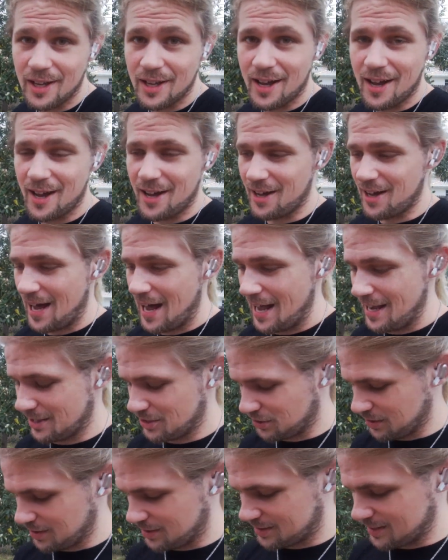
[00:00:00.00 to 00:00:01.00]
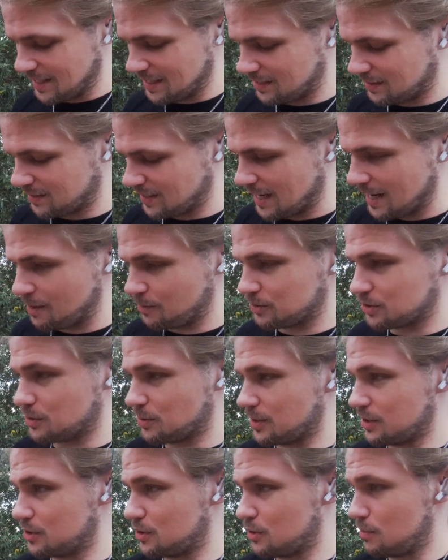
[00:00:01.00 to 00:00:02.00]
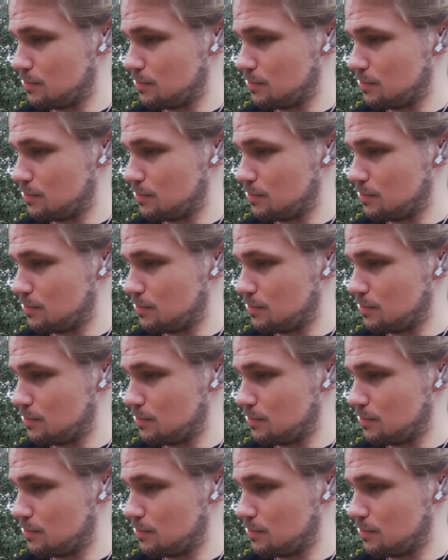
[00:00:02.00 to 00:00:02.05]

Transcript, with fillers: Uh, I actually decided that I was going to